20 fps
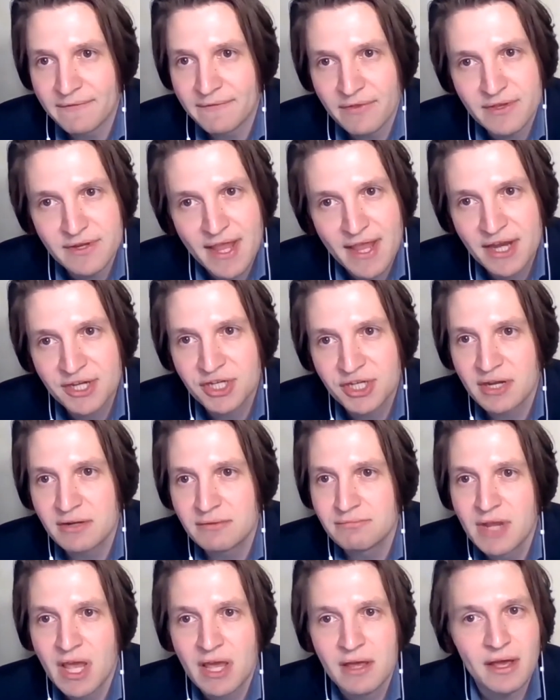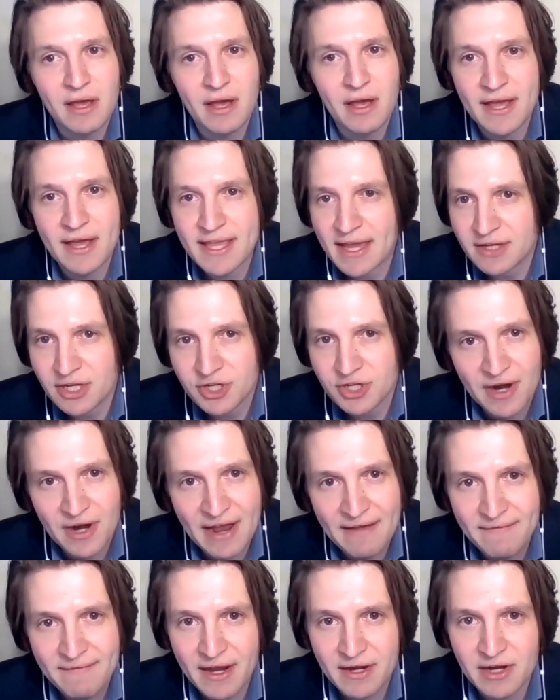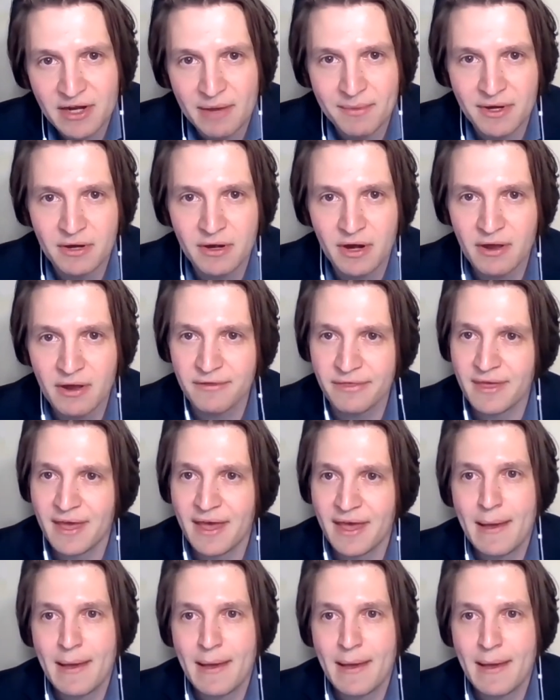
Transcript: for the nation, uh, again, to drive economic growth,